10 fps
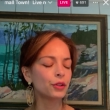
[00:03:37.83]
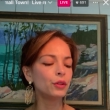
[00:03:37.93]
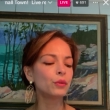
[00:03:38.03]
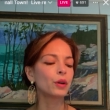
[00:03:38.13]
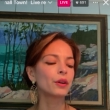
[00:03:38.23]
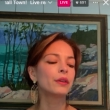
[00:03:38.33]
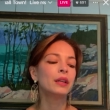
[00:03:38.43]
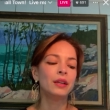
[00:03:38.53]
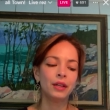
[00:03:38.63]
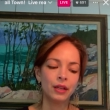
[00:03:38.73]
You
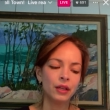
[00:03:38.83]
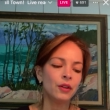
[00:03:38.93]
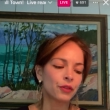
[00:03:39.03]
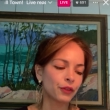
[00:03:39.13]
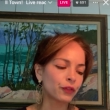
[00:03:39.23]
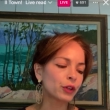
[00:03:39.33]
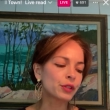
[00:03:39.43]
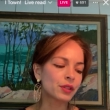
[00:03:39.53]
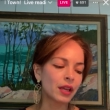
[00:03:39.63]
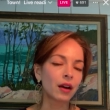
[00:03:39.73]
were the
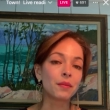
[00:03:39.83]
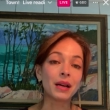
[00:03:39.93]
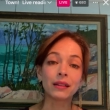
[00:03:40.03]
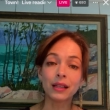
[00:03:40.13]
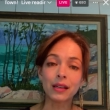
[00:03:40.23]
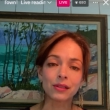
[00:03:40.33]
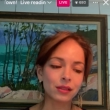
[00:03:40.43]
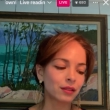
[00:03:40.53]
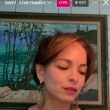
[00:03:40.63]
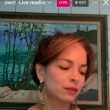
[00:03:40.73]
first thing on my
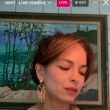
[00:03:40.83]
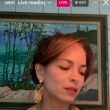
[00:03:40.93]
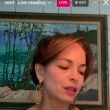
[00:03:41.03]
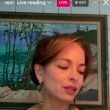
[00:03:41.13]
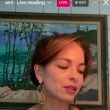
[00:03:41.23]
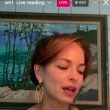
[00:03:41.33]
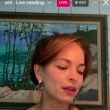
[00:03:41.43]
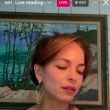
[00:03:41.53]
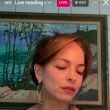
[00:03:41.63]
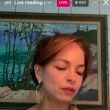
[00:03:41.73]
list, he
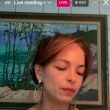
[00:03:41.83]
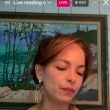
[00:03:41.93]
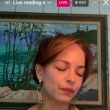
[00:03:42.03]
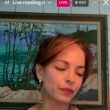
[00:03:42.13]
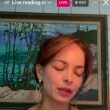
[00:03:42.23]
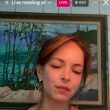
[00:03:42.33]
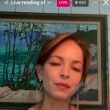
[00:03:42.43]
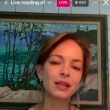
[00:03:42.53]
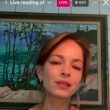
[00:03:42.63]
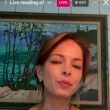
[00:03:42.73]
said.
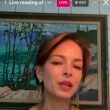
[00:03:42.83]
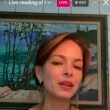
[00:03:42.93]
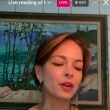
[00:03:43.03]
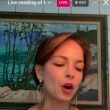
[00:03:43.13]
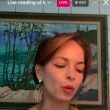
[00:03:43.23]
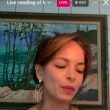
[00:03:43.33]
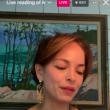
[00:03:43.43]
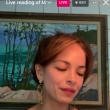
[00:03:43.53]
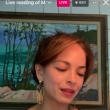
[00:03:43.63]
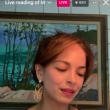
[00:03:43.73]
It must be an
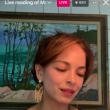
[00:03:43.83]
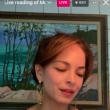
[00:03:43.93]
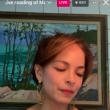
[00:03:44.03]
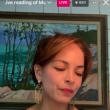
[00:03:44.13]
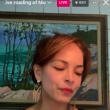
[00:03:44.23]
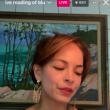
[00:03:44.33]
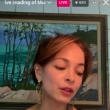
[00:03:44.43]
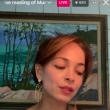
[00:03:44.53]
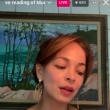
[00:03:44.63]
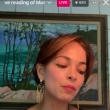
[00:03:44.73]
omen.
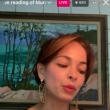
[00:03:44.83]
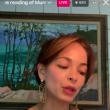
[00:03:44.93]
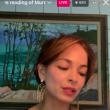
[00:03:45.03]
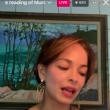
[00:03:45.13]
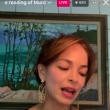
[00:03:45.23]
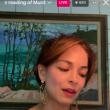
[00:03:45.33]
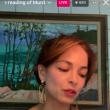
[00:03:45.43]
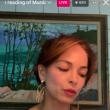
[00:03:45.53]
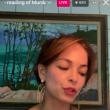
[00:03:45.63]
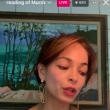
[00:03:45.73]
There are some books I
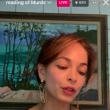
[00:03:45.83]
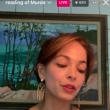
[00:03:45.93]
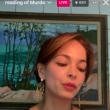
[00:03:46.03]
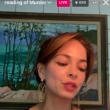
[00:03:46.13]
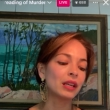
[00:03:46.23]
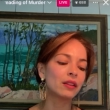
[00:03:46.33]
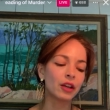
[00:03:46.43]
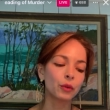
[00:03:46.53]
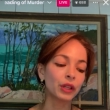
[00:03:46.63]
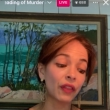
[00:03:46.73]
have to return, you
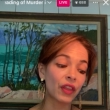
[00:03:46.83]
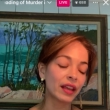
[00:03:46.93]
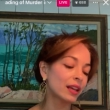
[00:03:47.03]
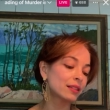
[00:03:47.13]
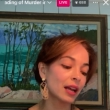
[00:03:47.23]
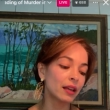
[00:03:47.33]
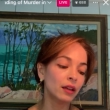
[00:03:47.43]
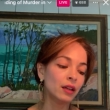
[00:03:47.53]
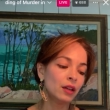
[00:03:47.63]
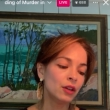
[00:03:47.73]
see. The only thing is,
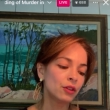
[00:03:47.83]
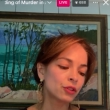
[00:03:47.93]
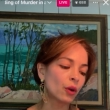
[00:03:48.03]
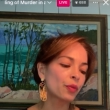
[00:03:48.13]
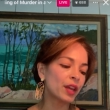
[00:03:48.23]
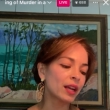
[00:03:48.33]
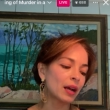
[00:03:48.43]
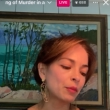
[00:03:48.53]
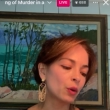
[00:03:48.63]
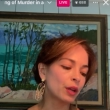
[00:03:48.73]
I don't
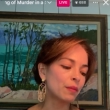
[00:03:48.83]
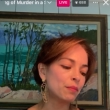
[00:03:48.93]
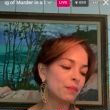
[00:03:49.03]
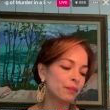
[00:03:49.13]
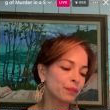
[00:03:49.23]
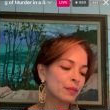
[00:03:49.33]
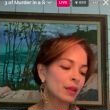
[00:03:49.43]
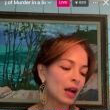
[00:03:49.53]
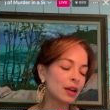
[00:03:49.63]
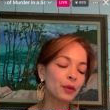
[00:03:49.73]
think I'm going to.
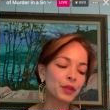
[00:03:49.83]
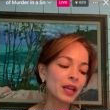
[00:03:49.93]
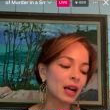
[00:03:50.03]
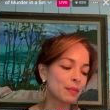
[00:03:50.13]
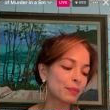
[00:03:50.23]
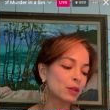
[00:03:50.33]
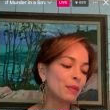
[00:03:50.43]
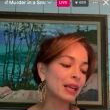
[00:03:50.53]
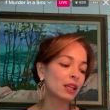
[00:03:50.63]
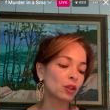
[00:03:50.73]
I don't think I'm
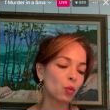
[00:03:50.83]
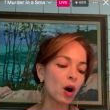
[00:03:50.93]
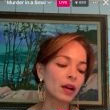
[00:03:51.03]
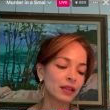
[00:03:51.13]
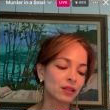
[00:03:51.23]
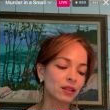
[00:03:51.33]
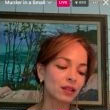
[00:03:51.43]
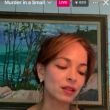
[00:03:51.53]
up to making the walk.